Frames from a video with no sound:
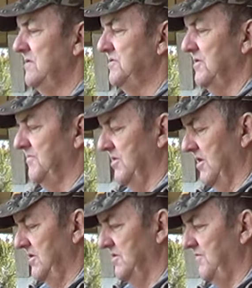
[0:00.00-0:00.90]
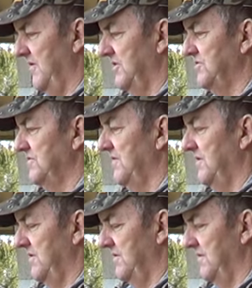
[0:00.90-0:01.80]
Something in this fashion
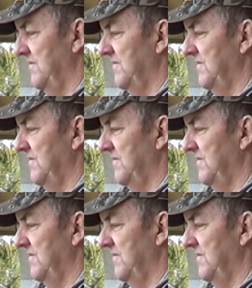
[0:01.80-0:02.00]
right here.